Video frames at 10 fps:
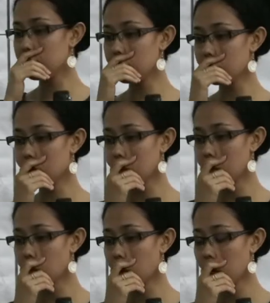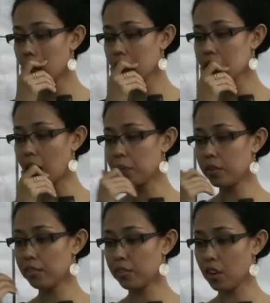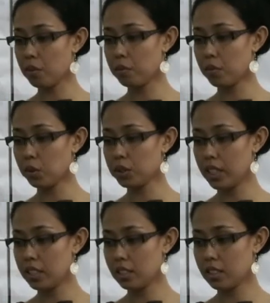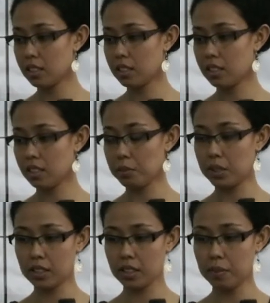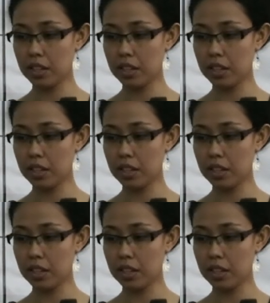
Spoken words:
you an example from old age and disability